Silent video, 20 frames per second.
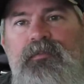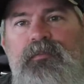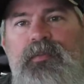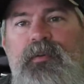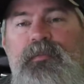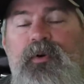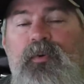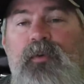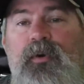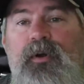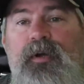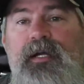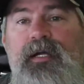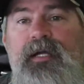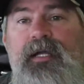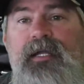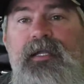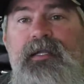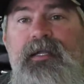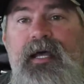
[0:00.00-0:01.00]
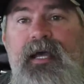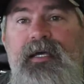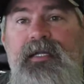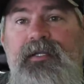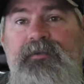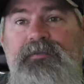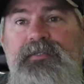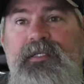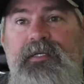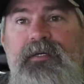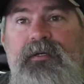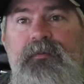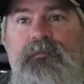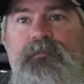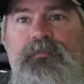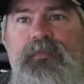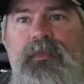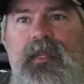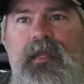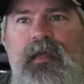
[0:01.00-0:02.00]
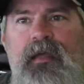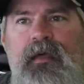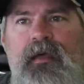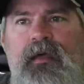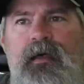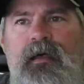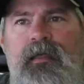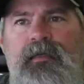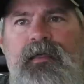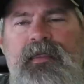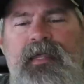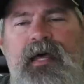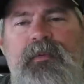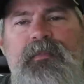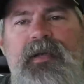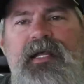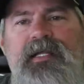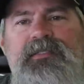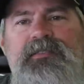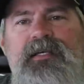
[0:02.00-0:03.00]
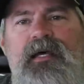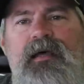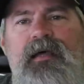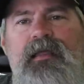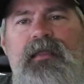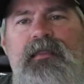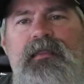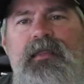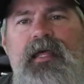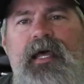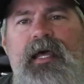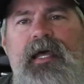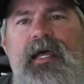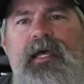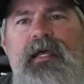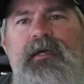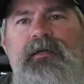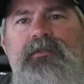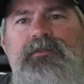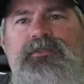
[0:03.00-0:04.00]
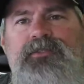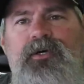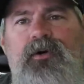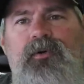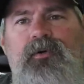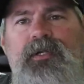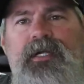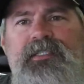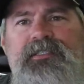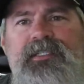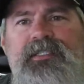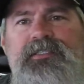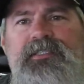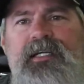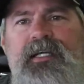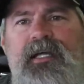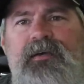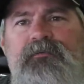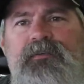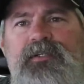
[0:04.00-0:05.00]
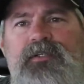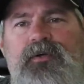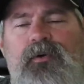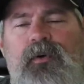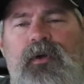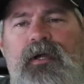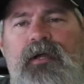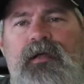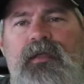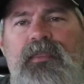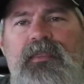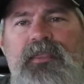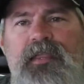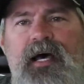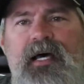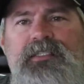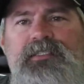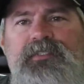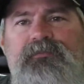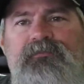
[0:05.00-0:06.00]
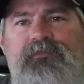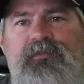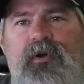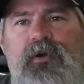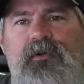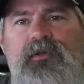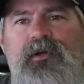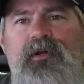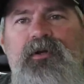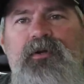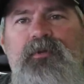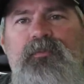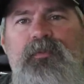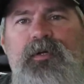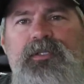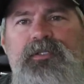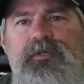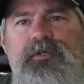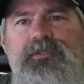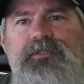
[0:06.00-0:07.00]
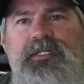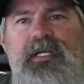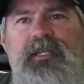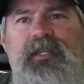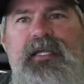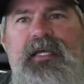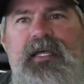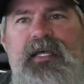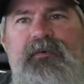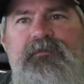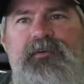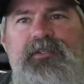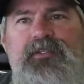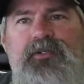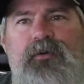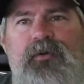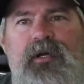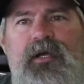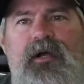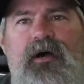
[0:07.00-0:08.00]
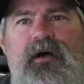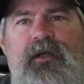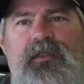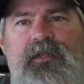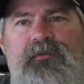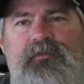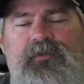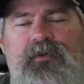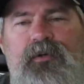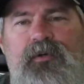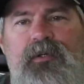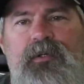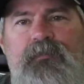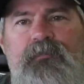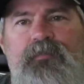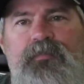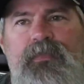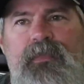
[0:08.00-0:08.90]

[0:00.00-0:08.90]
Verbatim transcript: Remember working in negatives here. Then that means they sold existing inventory, thus further reducing the inventory on the floor.